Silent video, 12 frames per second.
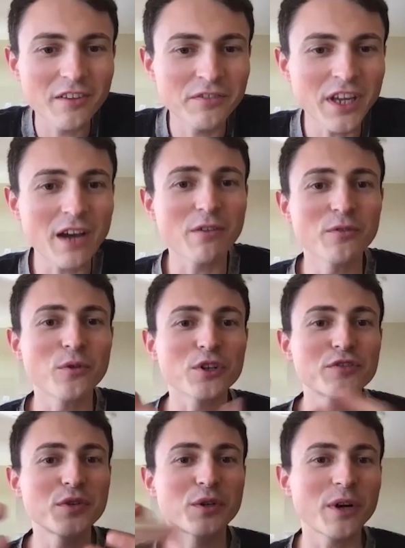we have, of
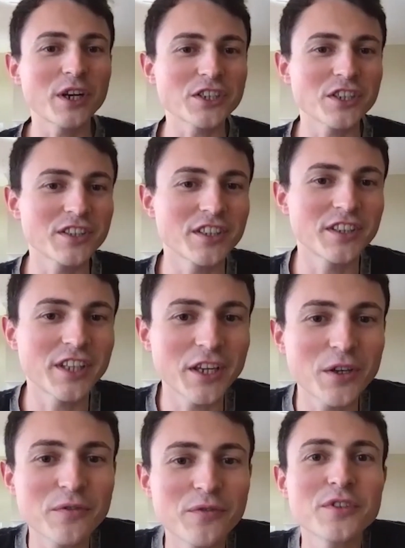course, a few questions, and
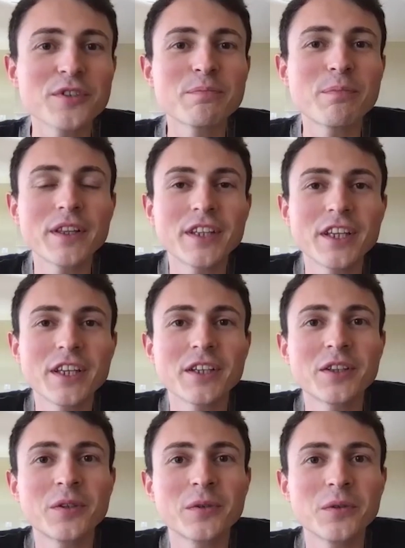thank you for responding
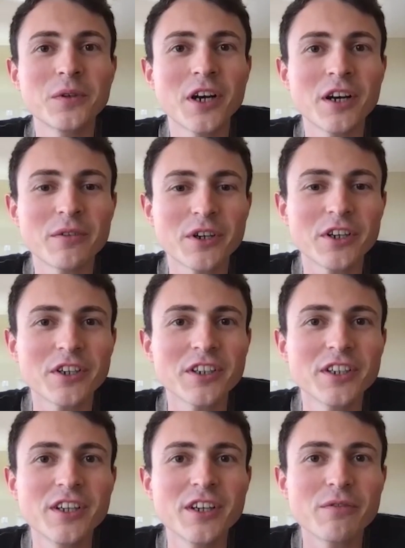to our
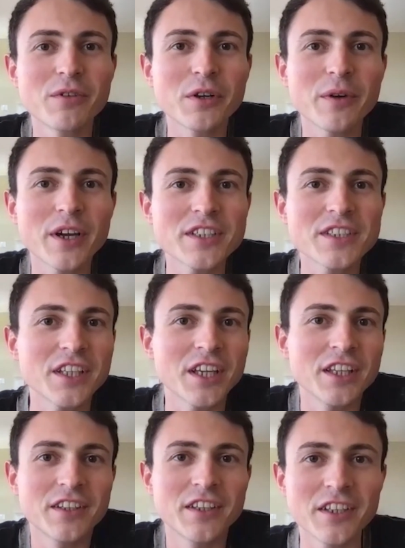request
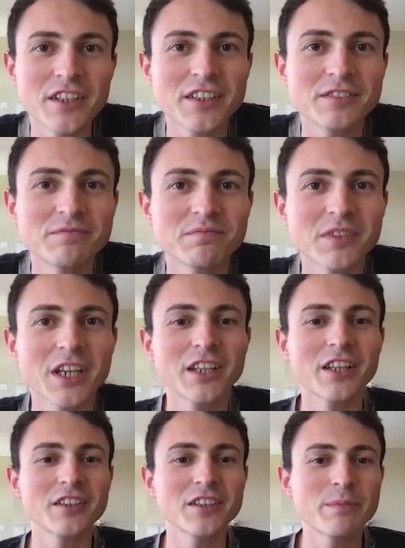and kind
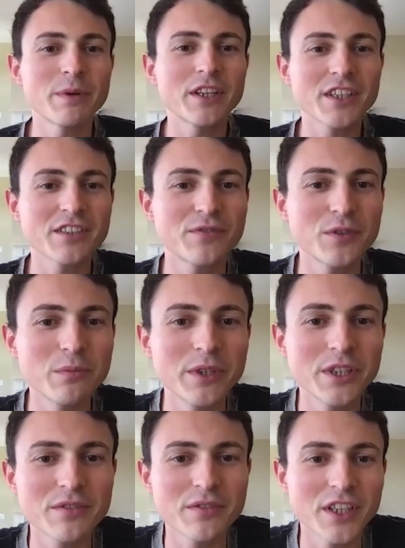of spending a few
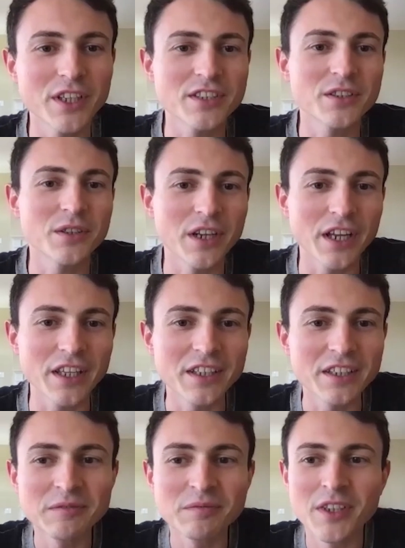minutes with us today.
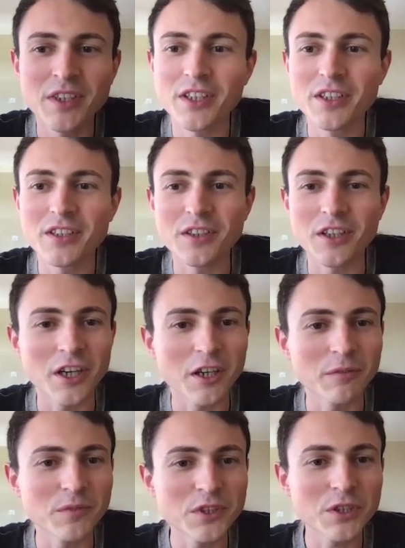
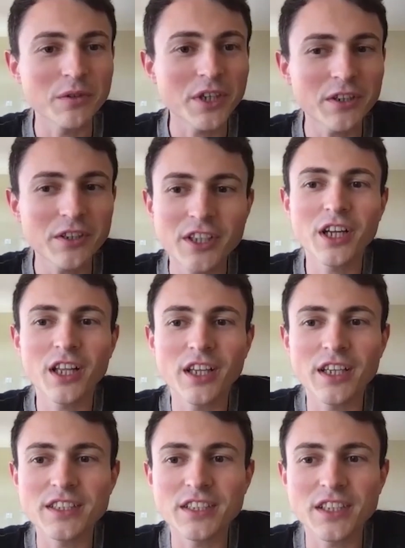So can you tell
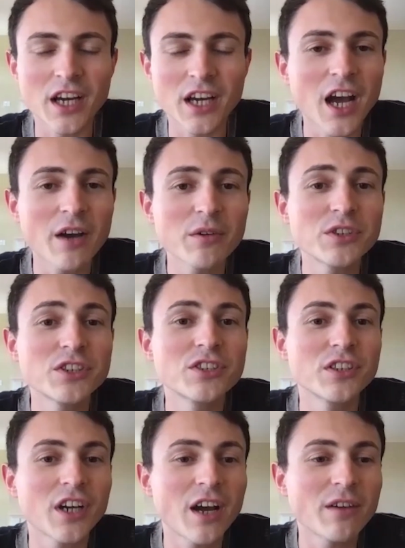us how did
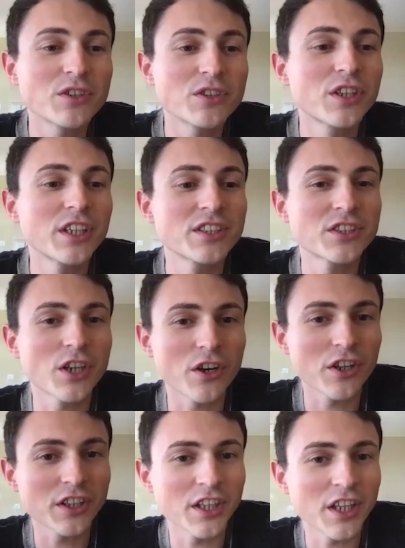you get
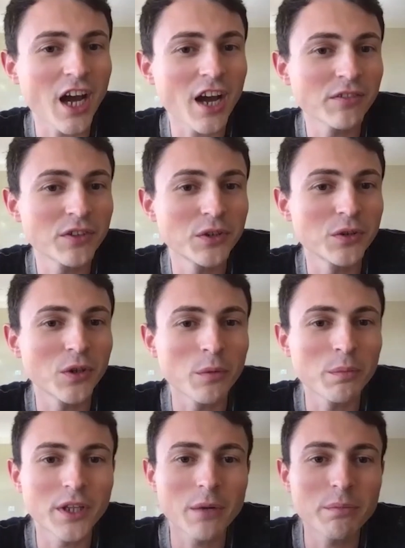started, and how did you
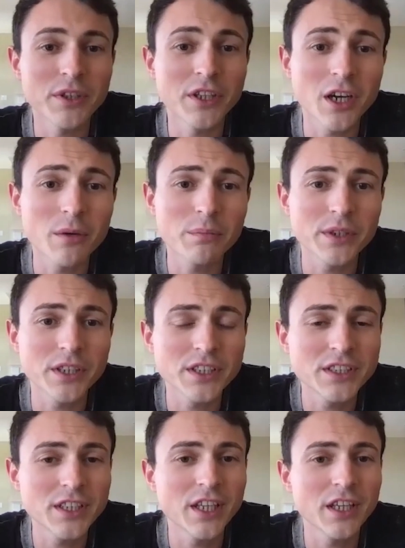open up in the company
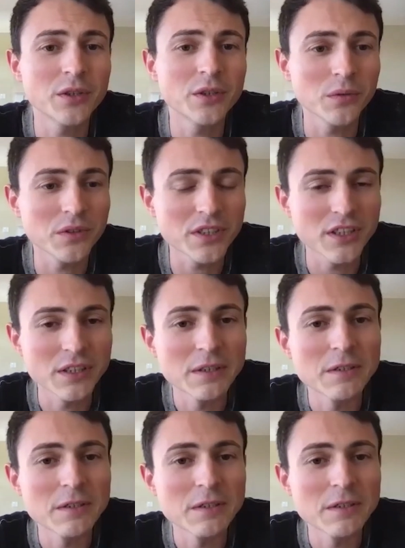C&A Tools?